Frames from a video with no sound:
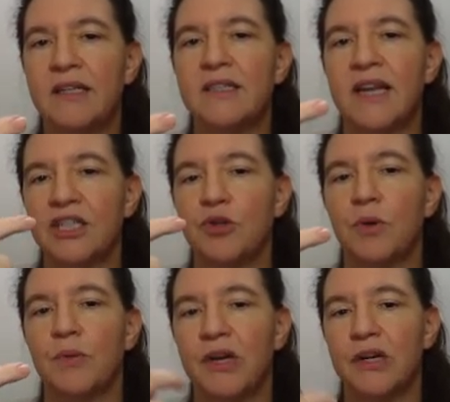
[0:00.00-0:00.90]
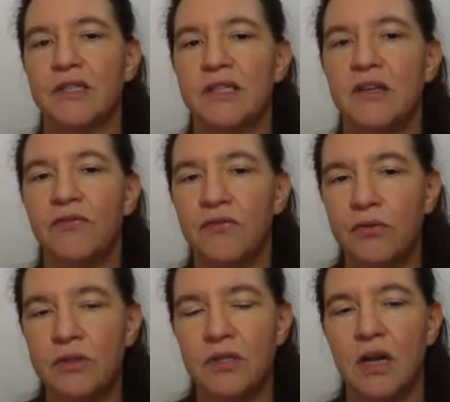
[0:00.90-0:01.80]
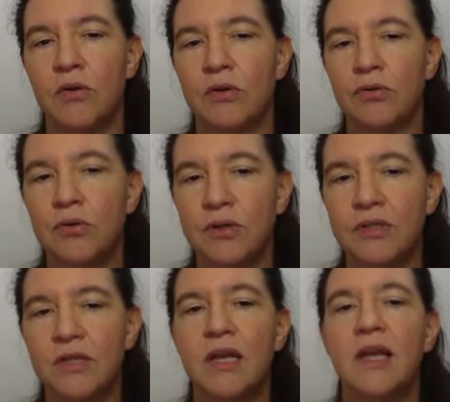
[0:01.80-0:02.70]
it's actually what we're going to see first in our course.